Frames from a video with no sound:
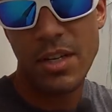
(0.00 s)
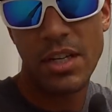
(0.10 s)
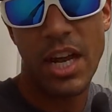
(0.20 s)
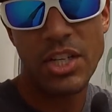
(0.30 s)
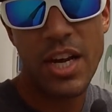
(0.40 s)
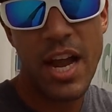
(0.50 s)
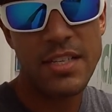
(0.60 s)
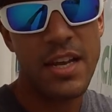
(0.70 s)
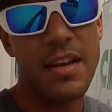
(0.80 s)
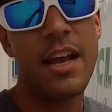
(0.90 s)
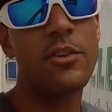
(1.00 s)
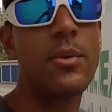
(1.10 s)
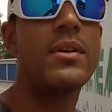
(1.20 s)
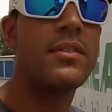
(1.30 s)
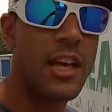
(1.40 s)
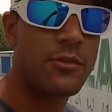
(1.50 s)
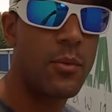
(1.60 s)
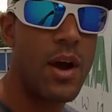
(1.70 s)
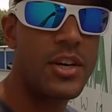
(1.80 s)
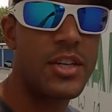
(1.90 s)
Catch you guys on the next one. Thanks for
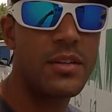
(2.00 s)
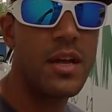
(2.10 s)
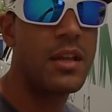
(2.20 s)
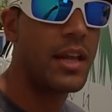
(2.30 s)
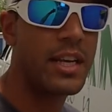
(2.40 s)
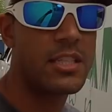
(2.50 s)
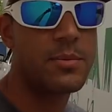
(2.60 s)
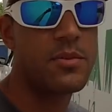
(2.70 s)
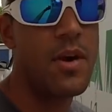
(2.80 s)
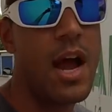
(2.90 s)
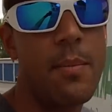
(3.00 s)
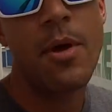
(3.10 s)
watching. Like and subscribe.